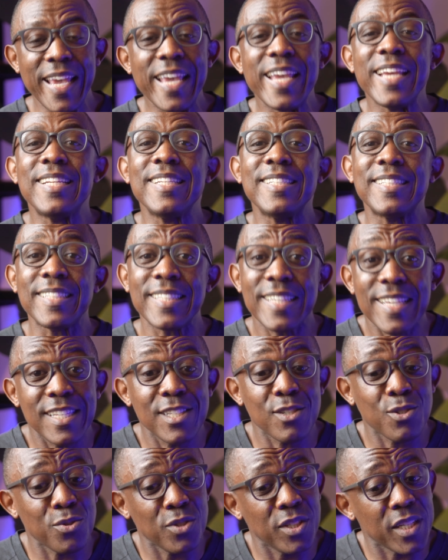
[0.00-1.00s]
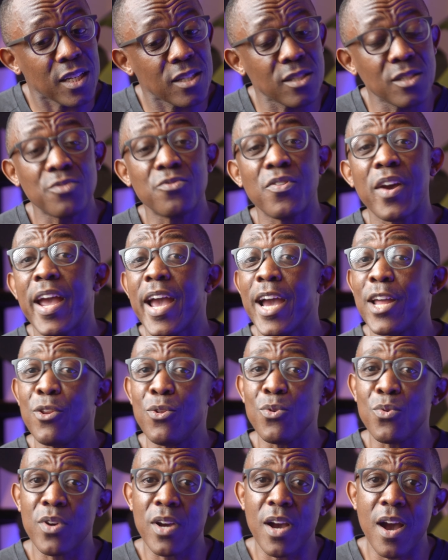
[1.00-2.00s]
It is easy to justify a
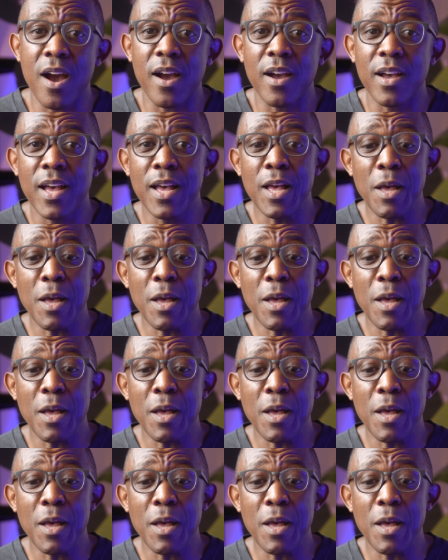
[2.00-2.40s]
new car,